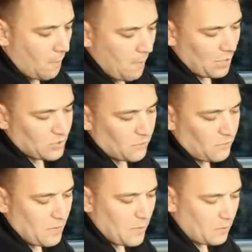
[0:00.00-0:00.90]
mount your
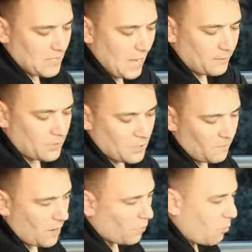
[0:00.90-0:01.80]
female adapter to
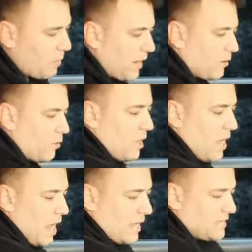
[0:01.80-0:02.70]
your Velcro panel,
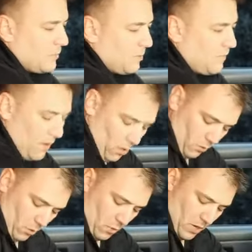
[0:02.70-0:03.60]
and simply
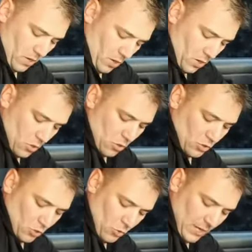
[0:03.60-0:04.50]
Velcro it.
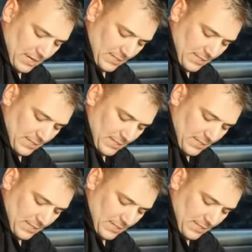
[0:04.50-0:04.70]
Use your quick